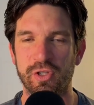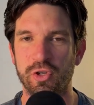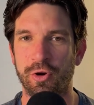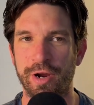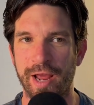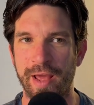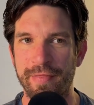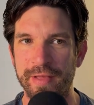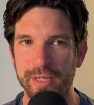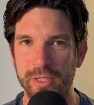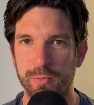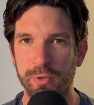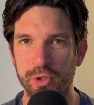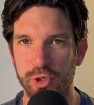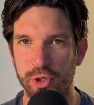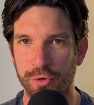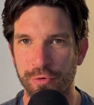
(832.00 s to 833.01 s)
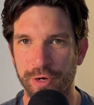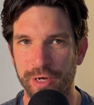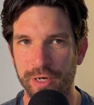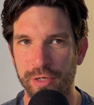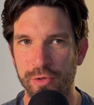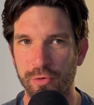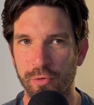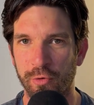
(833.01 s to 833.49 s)
sorry, and this was
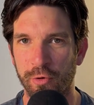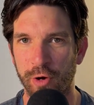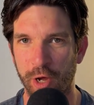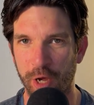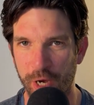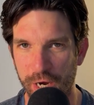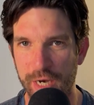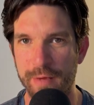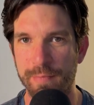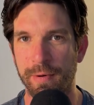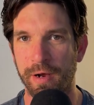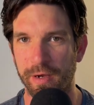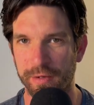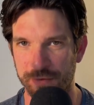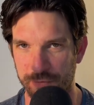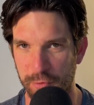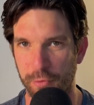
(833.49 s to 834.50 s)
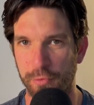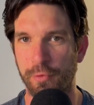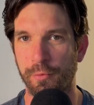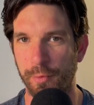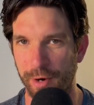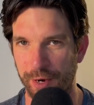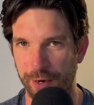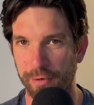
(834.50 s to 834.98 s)
during your early part of your career?